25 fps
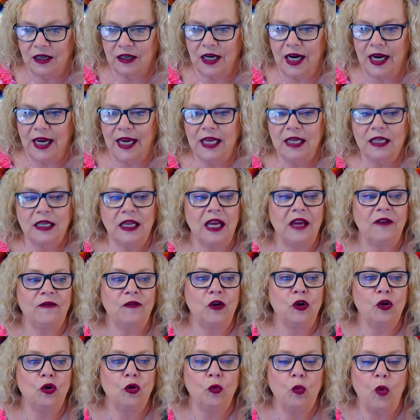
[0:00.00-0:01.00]
All right.
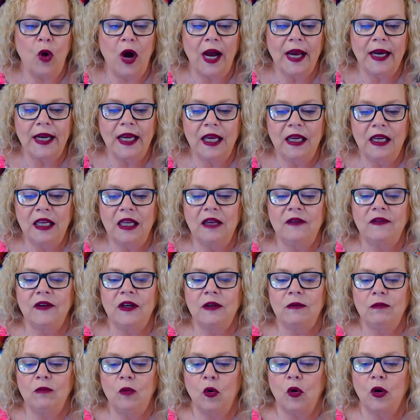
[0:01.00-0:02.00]
If you're wanting
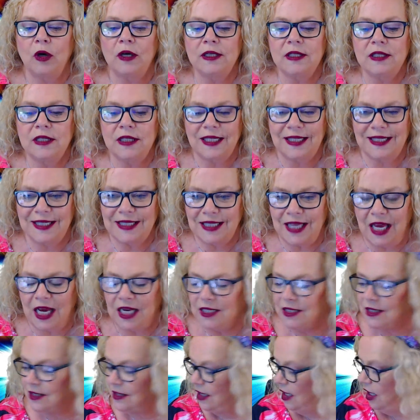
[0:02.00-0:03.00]
even more
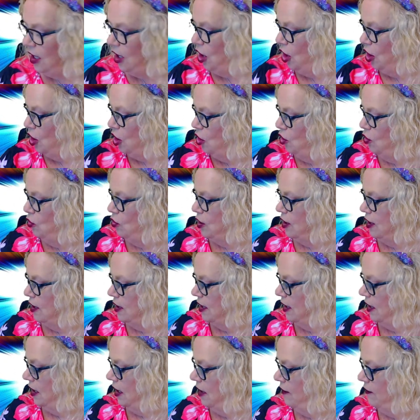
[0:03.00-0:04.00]
success, you
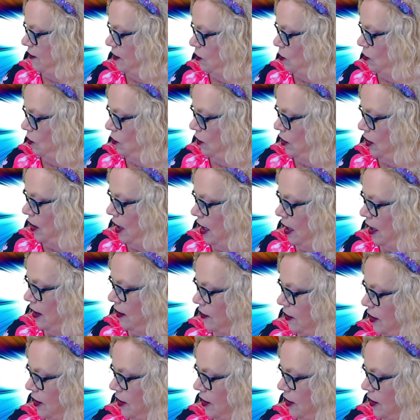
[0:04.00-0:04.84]
could even uh,